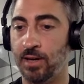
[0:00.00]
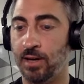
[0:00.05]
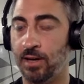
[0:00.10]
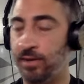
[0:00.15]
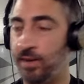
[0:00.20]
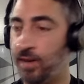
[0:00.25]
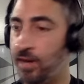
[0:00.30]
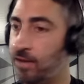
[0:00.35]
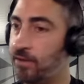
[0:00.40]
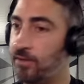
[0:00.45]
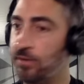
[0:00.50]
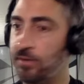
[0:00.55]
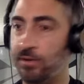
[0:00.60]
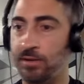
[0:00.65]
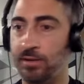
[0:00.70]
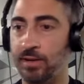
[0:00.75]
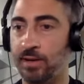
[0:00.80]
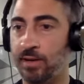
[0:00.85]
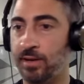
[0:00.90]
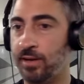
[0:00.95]

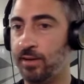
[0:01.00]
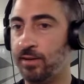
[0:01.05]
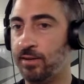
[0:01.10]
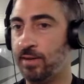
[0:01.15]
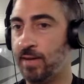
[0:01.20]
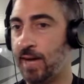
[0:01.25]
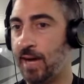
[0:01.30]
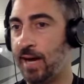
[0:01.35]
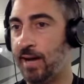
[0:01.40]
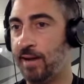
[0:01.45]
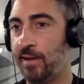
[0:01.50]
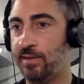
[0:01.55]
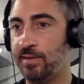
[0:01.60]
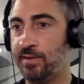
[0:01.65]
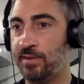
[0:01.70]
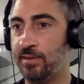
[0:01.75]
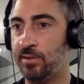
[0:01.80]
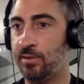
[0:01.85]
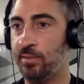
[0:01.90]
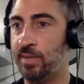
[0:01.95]
Another guy
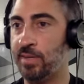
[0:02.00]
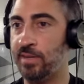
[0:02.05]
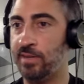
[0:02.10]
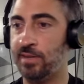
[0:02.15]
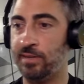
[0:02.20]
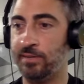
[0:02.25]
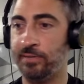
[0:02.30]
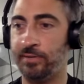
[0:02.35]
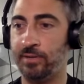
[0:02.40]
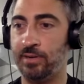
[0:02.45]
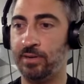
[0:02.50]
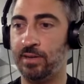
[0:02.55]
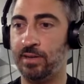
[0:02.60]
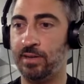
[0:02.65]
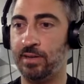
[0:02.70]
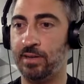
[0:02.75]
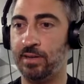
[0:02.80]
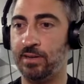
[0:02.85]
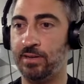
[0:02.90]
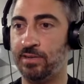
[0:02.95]
that's a little bit
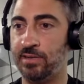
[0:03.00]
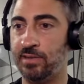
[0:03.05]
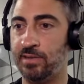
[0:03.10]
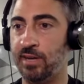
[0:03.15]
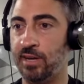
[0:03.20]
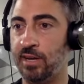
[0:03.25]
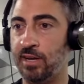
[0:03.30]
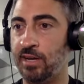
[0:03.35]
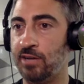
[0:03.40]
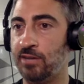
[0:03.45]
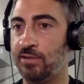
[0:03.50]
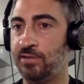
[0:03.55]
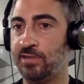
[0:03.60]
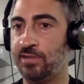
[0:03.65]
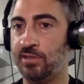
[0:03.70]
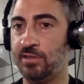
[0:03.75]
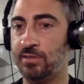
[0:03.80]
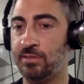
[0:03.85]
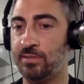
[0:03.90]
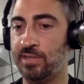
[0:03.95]
different scenario,
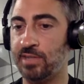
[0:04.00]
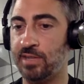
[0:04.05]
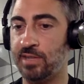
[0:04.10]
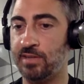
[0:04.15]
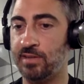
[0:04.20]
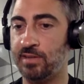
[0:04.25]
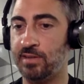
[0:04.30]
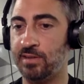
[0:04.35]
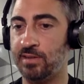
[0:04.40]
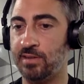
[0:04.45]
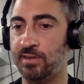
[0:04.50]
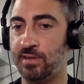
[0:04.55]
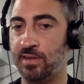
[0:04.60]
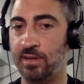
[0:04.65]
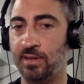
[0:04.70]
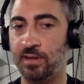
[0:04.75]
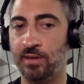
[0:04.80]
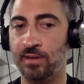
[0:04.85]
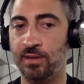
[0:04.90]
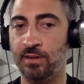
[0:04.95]
circumstances,
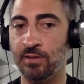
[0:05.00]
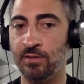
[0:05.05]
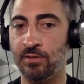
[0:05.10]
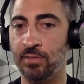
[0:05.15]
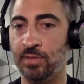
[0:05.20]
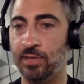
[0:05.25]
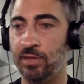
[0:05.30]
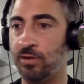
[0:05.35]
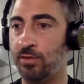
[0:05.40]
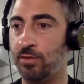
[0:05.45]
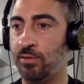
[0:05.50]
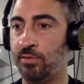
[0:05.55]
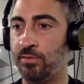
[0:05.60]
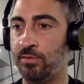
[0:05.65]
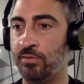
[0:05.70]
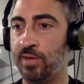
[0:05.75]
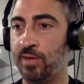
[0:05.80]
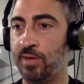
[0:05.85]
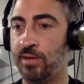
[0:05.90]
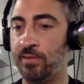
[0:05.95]
a little bit
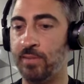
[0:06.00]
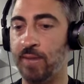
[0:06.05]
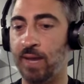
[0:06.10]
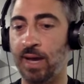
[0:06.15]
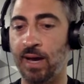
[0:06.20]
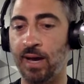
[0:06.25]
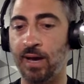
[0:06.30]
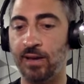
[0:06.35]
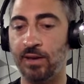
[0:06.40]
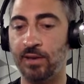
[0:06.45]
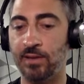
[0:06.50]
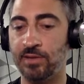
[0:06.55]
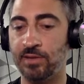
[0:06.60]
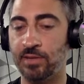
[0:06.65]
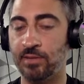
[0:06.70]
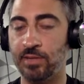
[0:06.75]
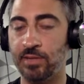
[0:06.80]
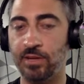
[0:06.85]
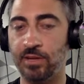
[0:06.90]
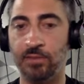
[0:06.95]
older friend of mine.
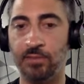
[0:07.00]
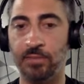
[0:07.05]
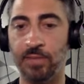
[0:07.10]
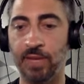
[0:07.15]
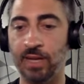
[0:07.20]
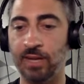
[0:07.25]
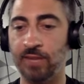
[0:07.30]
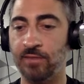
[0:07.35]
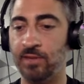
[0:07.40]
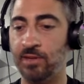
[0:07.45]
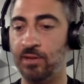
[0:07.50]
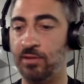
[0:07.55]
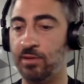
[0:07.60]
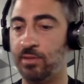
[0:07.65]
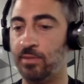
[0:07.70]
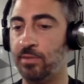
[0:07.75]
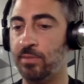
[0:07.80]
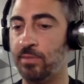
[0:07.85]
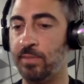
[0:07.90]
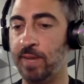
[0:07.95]
Some of y'all may have
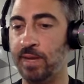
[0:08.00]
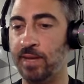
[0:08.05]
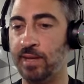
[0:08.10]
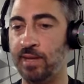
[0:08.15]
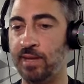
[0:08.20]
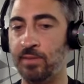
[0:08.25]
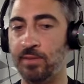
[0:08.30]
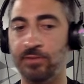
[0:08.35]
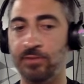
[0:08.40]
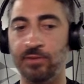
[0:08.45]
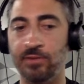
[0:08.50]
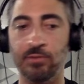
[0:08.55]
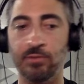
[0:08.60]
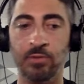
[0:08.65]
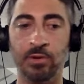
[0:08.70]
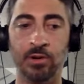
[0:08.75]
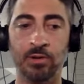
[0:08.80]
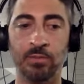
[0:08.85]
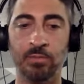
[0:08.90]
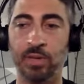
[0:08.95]
known him or met him if
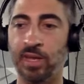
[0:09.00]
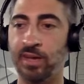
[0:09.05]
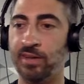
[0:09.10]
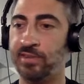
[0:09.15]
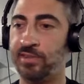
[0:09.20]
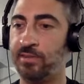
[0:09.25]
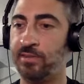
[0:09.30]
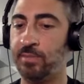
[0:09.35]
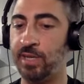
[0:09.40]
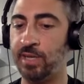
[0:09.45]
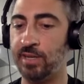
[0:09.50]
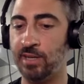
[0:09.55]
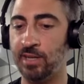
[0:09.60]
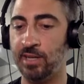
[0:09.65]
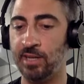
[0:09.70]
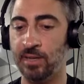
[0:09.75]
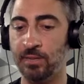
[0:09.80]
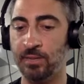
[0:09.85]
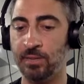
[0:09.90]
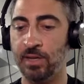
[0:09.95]
you were blessed to meet
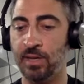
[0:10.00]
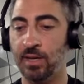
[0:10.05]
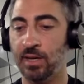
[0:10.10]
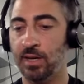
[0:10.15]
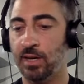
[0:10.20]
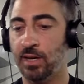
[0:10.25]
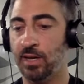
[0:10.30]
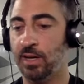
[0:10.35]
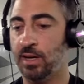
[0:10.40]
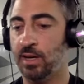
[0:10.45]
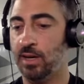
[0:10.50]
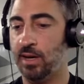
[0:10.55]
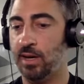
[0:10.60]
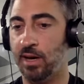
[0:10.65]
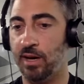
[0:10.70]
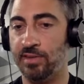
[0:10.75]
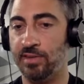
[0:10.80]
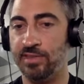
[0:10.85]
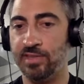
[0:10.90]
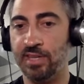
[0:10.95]
him.
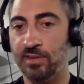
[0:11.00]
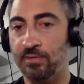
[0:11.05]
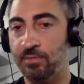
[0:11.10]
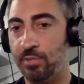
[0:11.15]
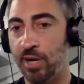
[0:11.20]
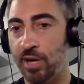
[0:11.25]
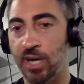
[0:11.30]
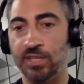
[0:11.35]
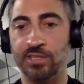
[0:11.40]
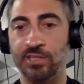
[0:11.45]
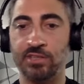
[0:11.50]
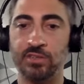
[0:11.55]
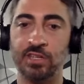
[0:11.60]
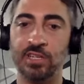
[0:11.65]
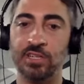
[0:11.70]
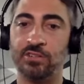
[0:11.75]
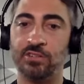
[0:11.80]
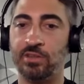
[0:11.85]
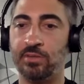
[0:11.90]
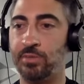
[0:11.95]
Steve
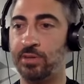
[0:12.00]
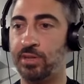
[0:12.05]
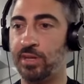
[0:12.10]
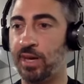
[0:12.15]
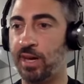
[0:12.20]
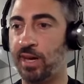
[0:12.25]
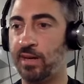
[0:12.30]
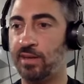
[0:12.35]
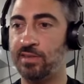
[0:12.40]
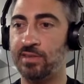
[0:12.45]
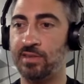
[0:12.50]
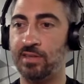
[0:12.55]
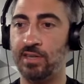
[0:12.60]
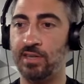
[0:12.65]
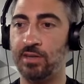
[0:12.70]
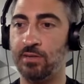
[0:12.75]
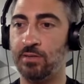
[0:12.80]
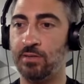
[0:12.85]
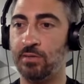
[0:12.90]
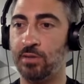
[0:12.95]
Broadstreet, Triple X.
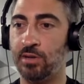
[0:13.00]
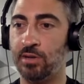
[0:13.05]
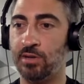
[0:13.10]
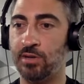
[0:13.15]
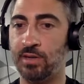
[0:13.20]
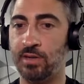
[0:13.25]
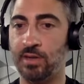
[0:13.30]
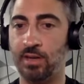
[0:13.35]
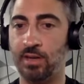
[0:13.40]
He worked